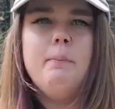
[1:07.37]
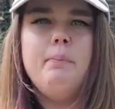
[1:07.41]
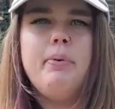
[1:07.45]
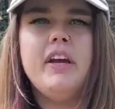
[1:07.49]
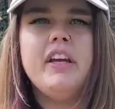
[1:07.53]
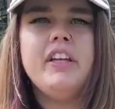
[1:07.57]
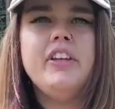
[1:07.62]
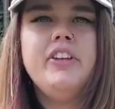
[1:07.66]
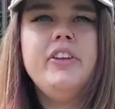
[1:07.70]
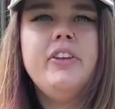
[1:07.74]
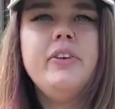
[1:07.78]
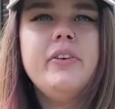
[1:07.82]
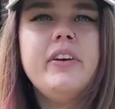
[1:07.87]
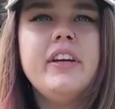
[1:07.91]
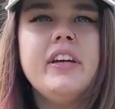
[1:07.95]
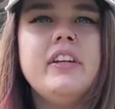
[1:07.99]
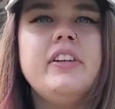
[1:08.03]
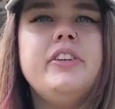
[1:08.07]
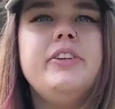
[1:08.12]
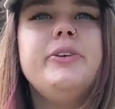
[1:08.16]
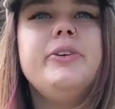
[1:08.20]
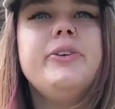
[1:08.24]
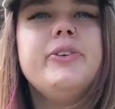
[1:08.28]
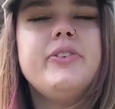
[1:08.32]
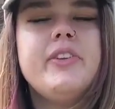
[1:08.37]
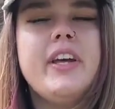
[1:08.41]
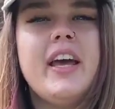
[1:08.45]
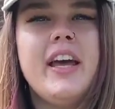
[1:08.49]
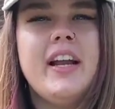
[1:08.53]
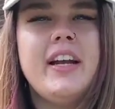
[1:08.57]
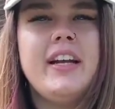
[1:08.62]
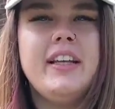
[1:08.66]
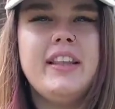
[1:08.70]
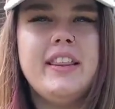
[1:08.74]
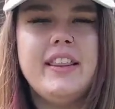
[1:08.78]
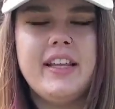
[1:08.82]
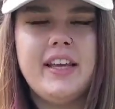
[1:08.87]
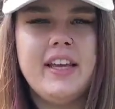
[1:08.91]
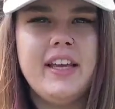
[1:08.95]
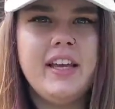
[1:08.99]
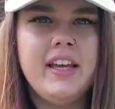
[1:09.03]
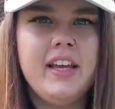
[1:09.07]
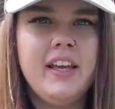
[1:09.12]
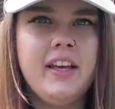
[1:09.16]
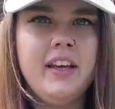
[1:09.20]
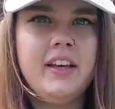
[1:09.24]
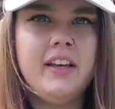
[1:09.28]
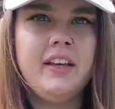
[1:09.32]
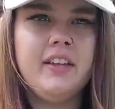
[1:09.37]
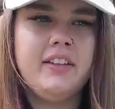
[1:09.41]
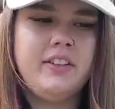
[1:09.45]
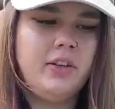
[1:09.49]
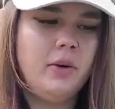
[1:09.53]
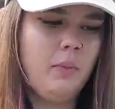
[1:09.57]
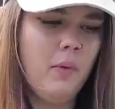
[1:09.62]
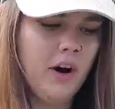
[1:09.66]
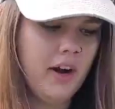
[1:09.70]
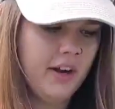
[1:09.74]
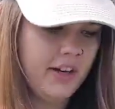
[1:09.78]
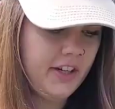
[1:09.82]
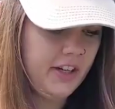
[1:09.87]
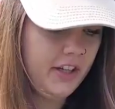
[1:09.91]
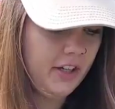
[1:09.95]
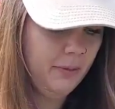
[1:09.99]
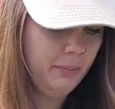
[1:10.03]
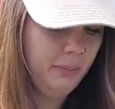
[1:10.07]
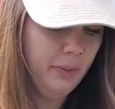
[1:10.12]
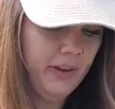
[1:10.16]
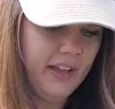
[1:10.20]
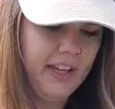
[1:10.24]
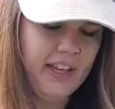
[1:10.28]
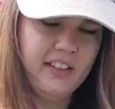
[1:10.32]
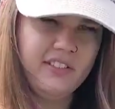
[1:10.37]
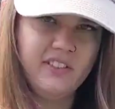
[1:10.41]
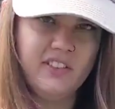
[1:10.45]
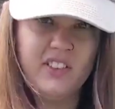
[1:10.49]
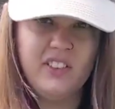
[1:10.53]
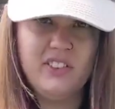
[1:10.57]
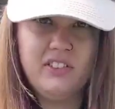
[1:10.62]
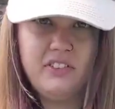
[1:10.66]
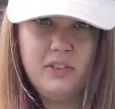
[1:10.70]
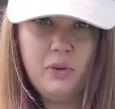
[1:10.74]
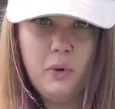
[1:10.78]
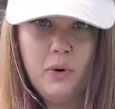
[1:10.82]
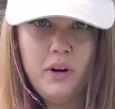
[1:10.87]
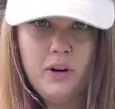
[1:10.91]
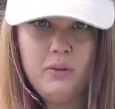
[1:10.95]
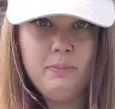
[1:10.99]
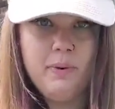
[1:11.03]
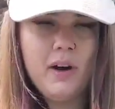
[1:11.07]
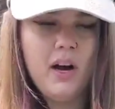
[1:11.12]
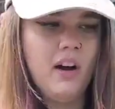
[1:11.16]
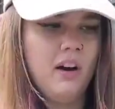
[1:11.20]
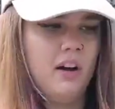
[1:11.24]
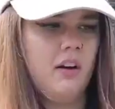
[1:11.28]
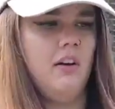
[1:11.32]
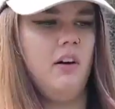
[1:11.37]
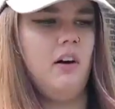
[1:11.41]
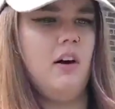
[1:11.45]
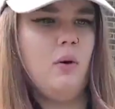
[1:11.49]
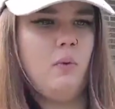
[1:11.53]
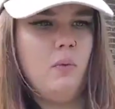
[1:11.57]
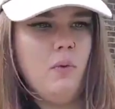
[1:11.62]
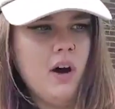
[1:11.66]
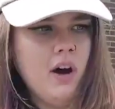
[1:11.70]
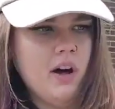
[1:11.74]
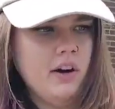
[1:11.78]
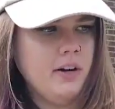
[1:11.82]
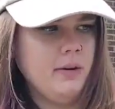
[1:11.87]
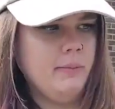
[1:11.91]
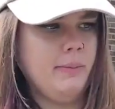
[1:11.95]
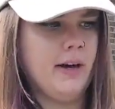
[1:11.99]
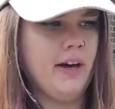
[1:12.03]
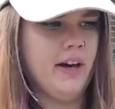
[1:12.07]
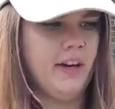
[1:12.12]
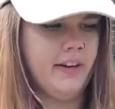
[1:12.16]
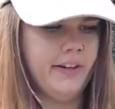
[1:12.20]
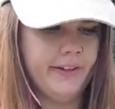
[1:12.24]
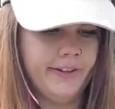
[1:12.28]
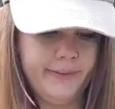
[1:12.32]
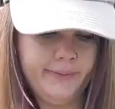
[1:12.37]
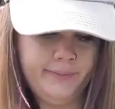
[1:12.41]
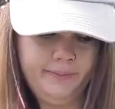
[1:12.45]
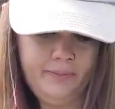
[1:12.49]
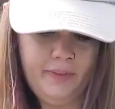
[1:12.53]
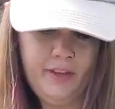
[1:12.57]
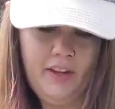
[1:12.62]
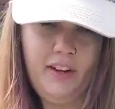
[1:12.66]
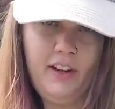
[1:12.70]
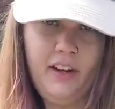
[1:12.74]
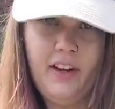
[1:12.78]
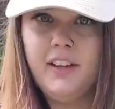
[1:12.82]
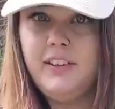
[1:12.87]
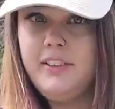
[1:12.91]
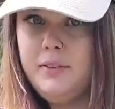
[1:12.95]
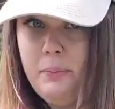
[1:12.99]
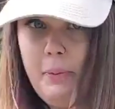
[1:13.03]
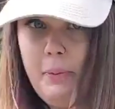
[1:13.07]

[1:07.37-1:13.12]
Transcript: but you can use anything to water your plants: a squirt bottle, a water bottle, a